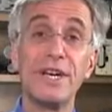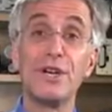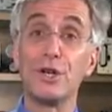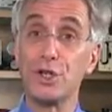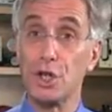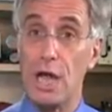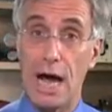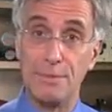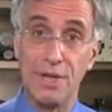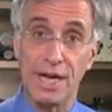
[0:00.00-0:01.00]
an inertial
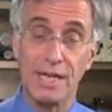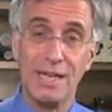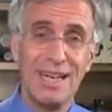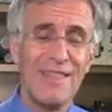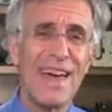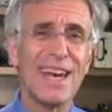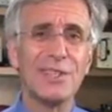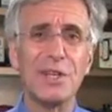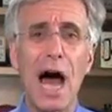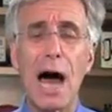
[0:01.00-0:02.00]
object, that
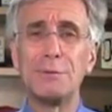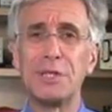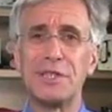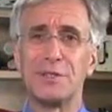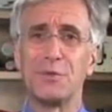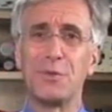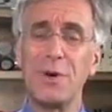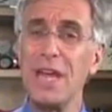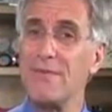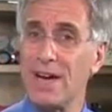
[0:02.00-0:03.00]
is, an object that's
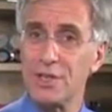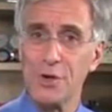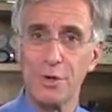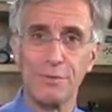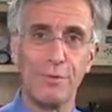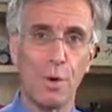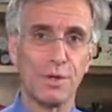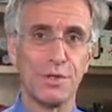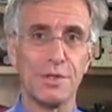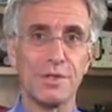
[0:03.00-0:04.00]
free of external
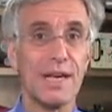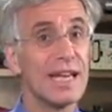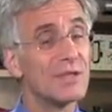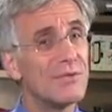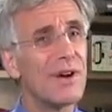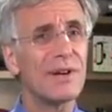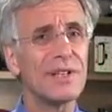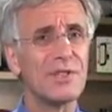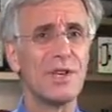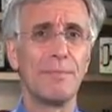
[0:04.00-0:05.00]
forces, is
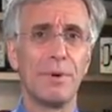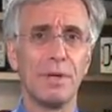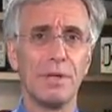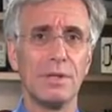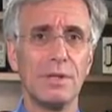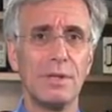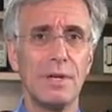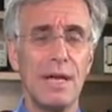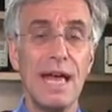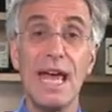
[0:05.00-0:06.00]
very simple.
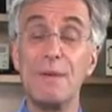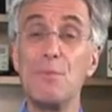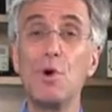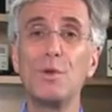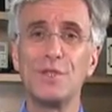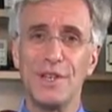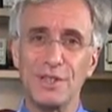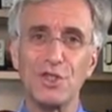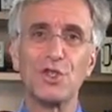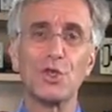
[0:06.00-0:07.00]
It moves in
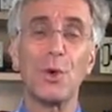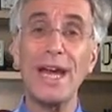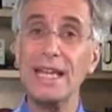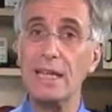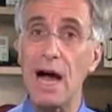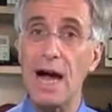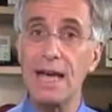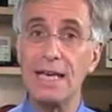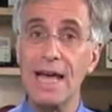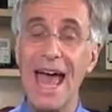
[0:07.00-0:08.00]
a straight
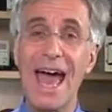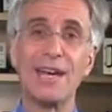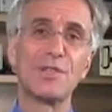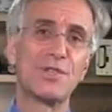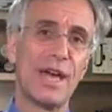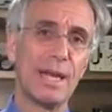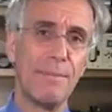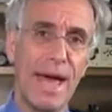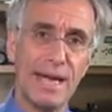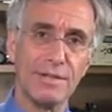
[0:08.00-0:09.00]
line at a steady
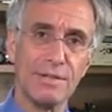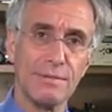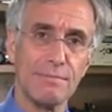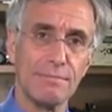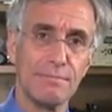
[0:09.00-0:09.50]
pace.